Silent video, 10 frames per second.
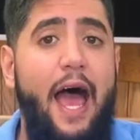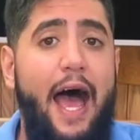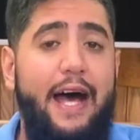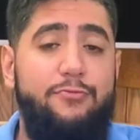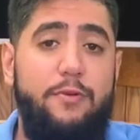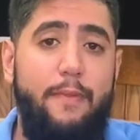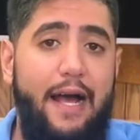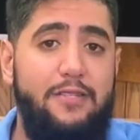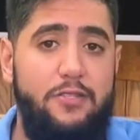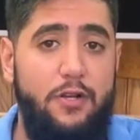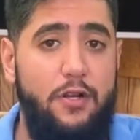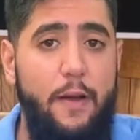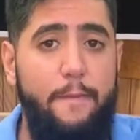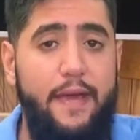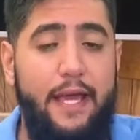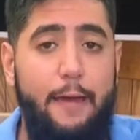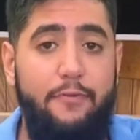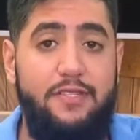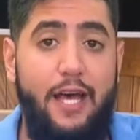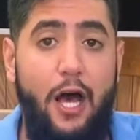As we master being
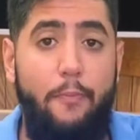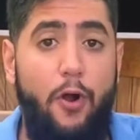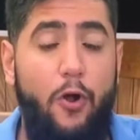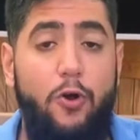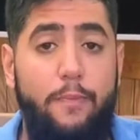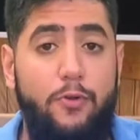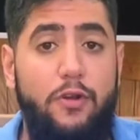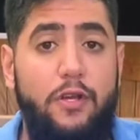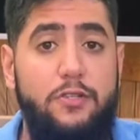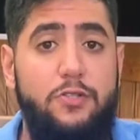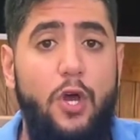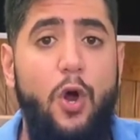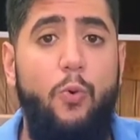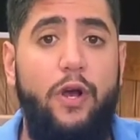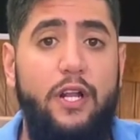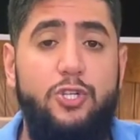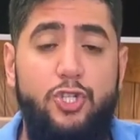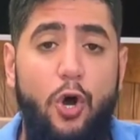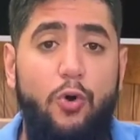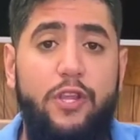able to help our own communities, we're going to
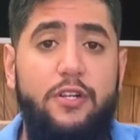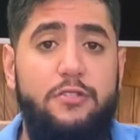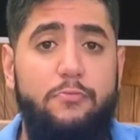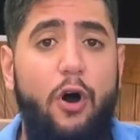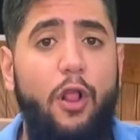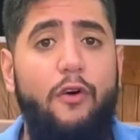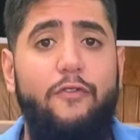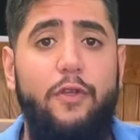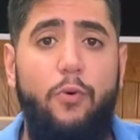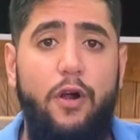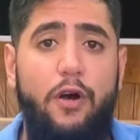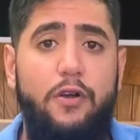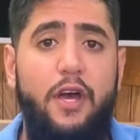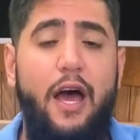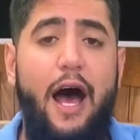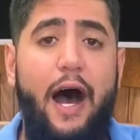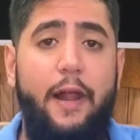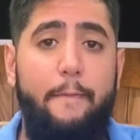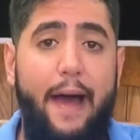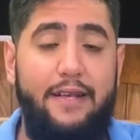show leaders from all over the world how
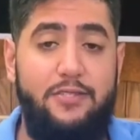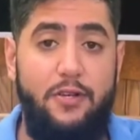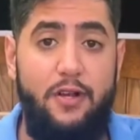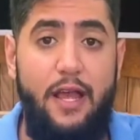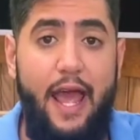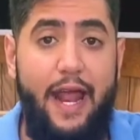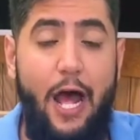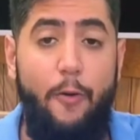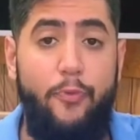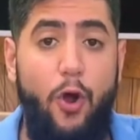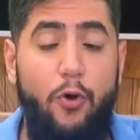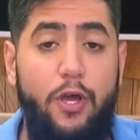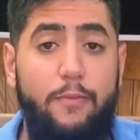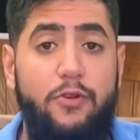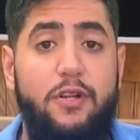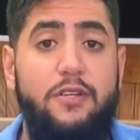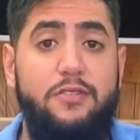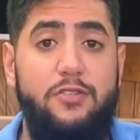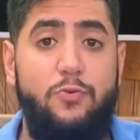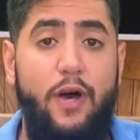to master and help their own communities
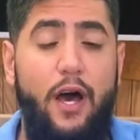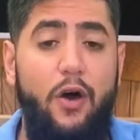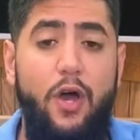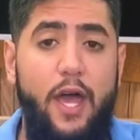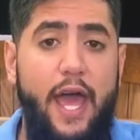as well.